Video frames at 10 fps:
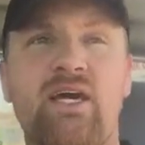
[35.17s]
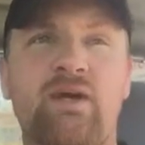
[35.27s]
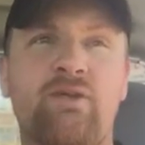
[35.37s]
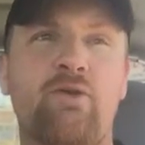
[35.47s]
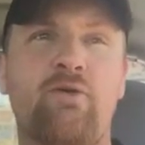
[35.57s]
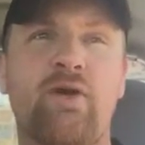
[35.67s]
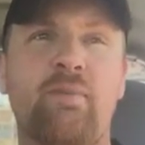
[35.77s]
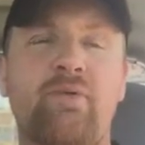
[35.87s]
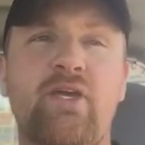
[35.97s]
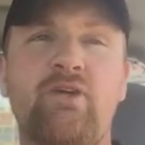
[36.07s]
Uh, you know, a
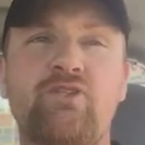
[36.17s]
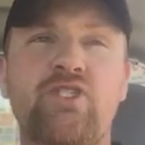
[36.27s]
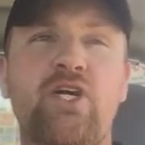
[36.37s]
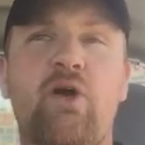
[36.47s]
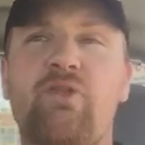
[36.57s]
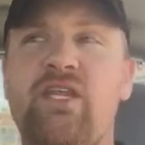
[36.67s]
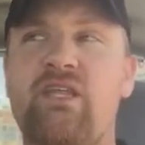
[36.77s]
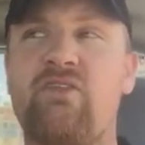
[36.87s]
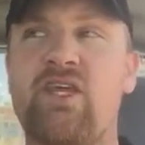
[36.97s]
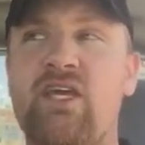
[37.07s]
couple years ago they
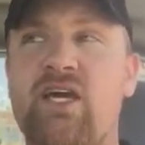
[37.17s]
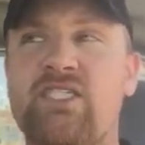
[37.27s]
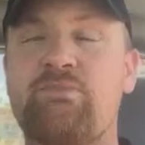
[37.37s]
did the uh,